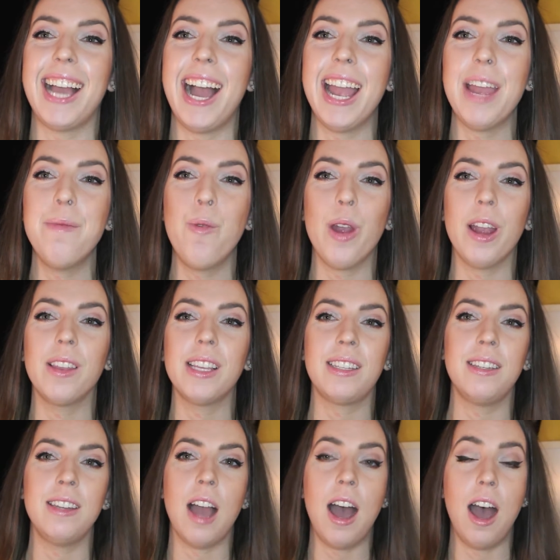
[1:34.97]
I am wearing this
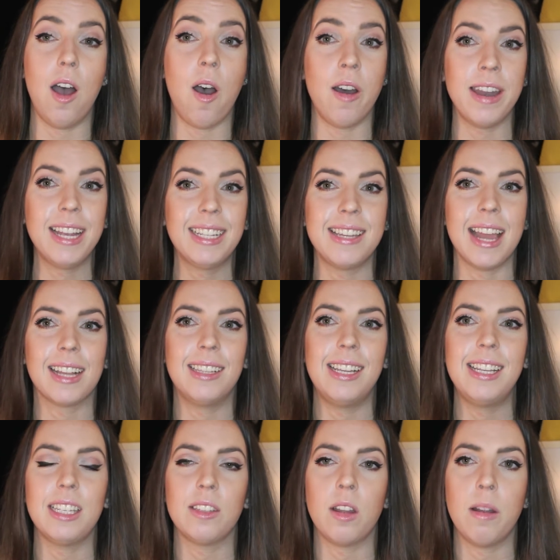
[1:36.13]
uh, onyx
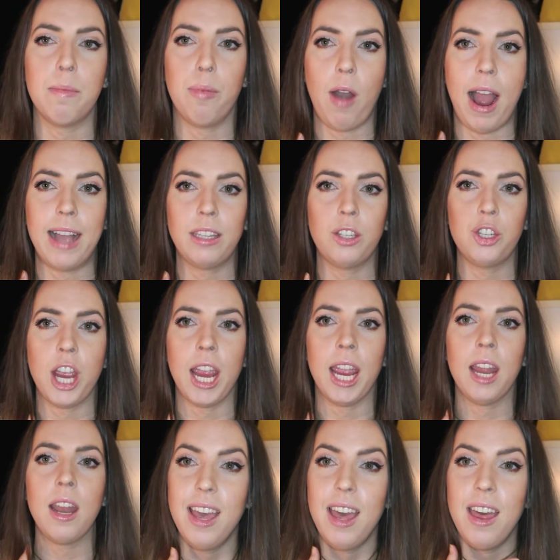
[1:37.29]
necklace. It's on a brass
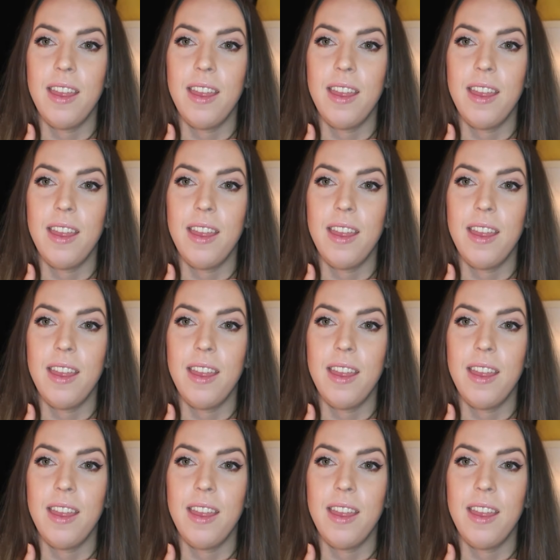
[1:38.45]
chain.